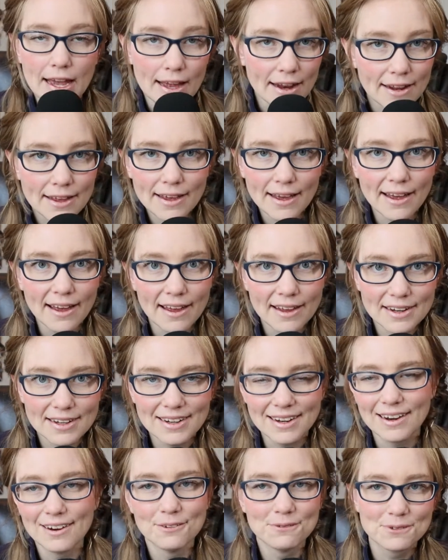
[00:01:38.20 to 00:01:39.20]
Idiot,
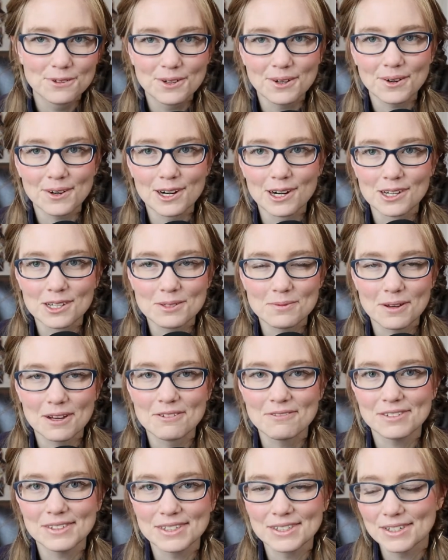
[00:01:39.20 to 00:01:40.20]
of course, by
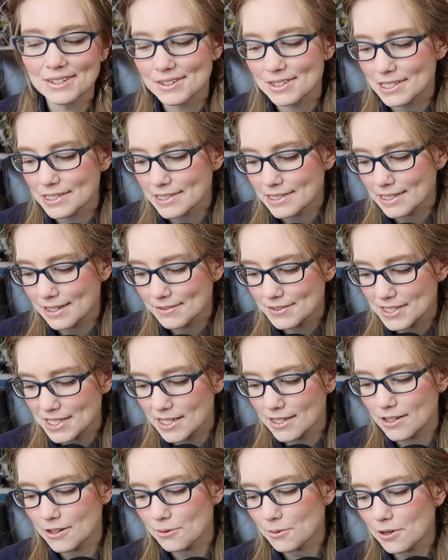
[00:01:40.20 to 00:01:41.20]
Fyodor
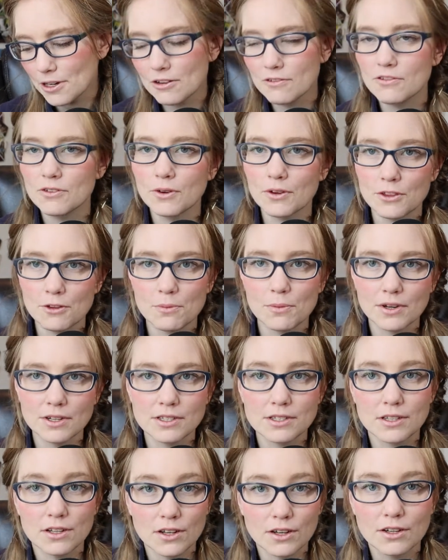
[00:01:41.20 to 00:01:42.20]
Dostoevsky. There were a few other
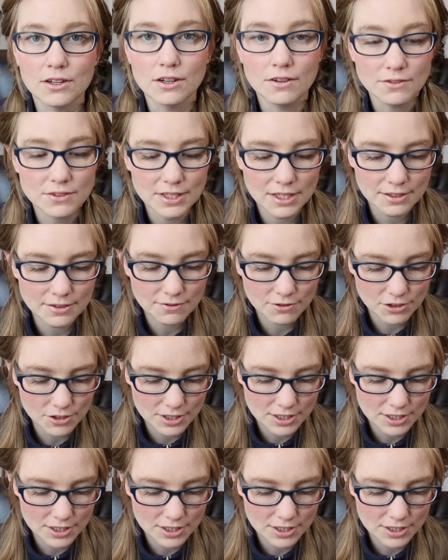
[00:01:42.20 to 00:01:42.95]
books that I could have said for